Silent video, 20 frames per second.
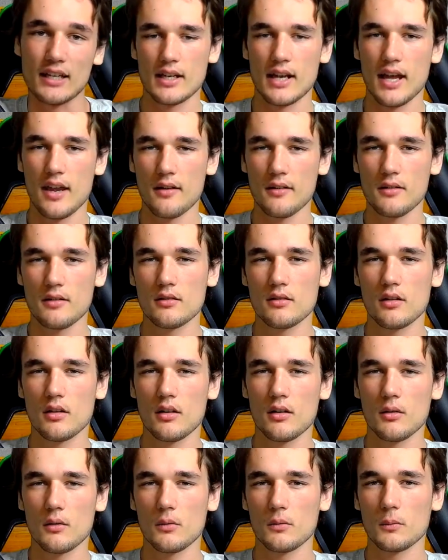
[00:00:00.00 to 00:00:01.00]
Now you
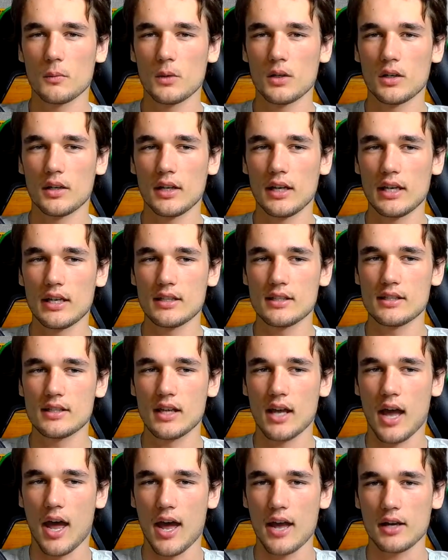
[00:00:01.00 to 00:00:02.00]
know what
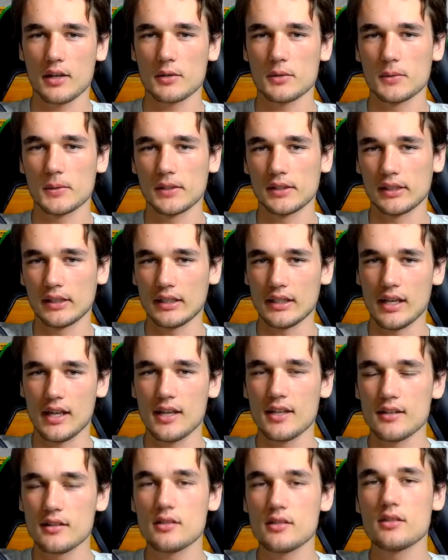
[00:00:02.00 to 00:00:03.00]
Easter actually is,